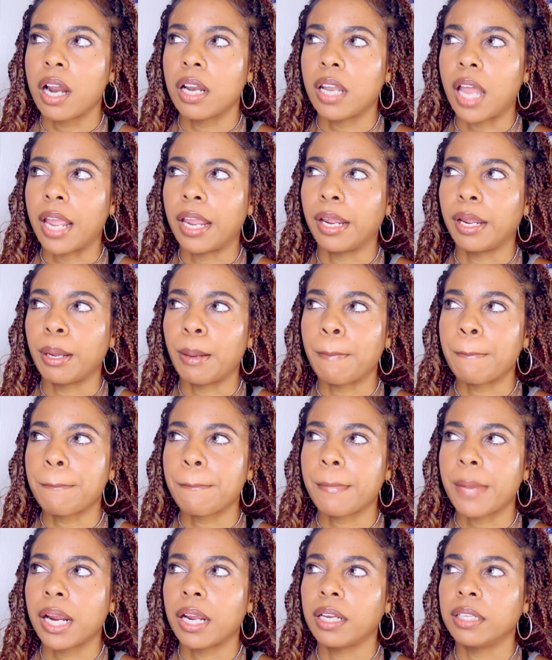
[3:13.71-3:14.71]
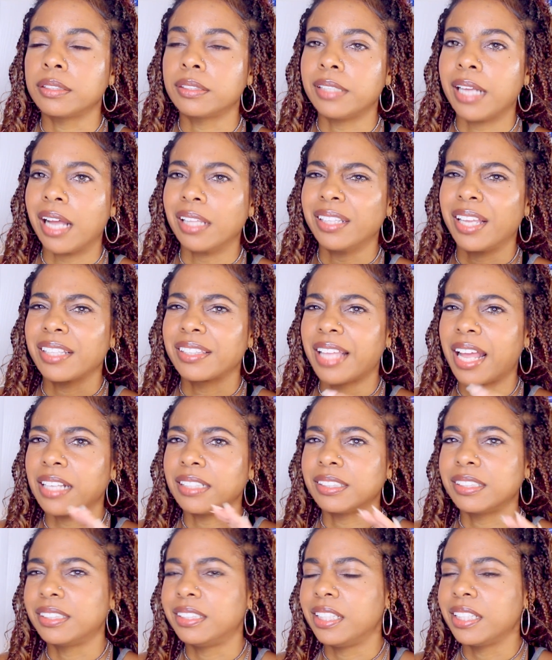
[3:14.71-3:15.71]
Like it's not like
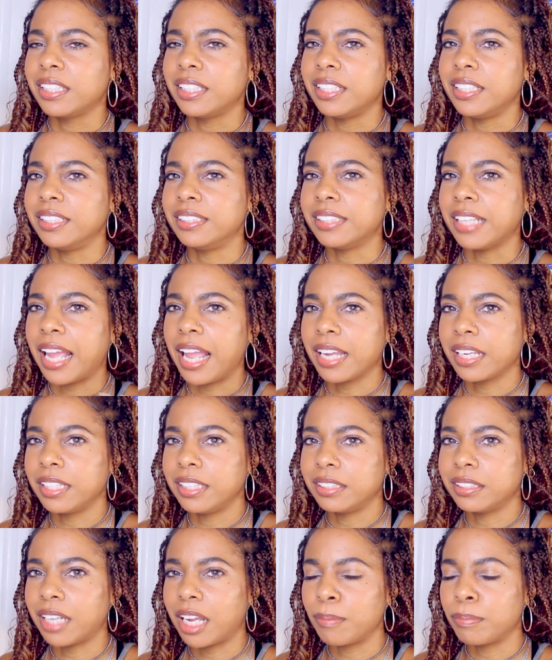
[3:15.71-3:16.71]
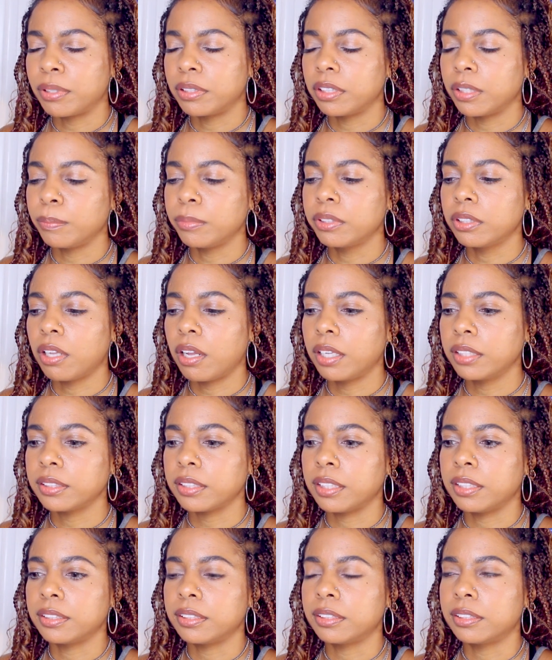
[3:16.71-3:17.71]
that sticky, tacky type of lip
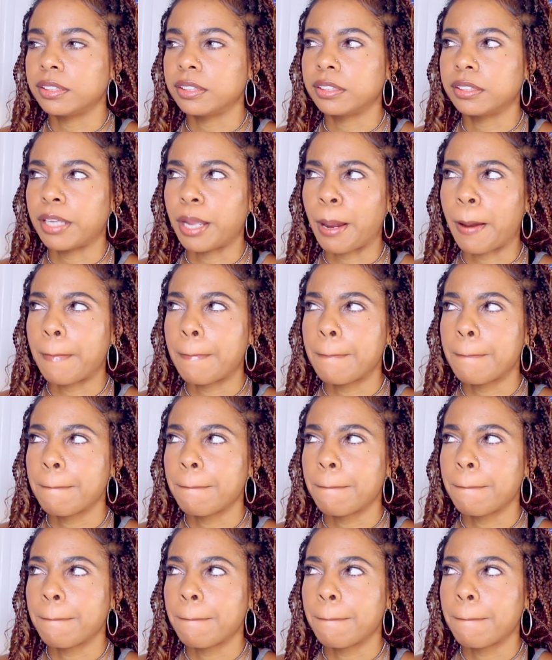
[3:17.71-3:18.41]
gloss. It's just like,